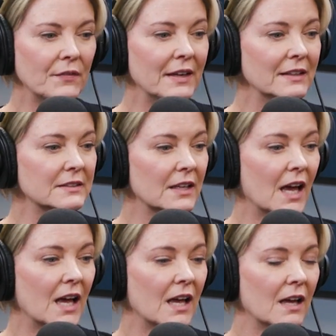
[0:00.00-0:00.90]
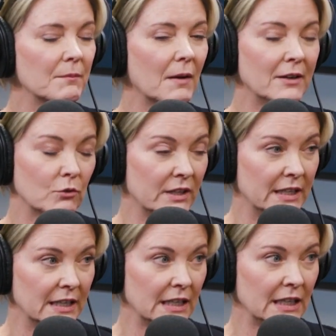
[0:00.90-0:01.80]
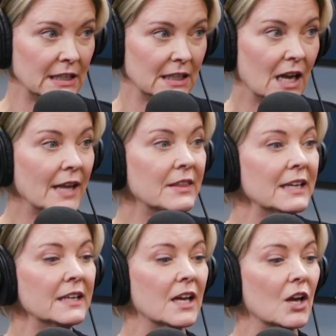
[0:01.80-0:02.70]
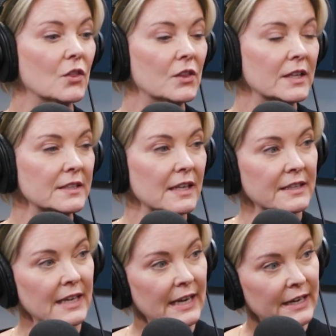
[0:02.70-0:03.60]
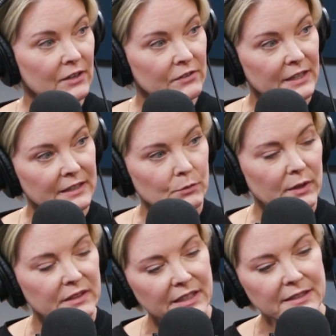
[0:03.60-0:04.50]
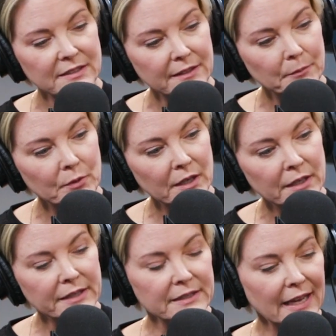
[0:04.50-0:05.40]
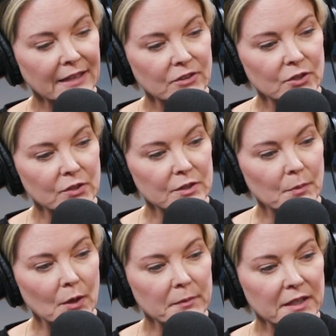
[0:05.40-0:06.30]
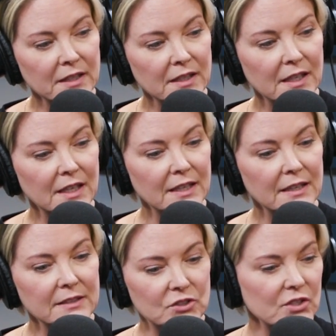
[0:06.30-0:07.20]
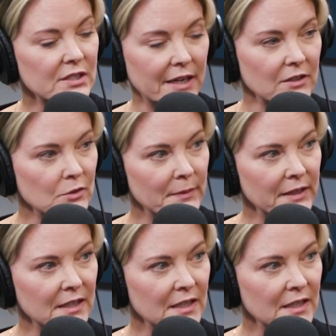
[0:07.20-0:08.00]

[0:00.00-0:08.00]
I think it's, I don't get it. I think that the hair thing's one thing, it's temporary. The tattoo that's permanent just scares me.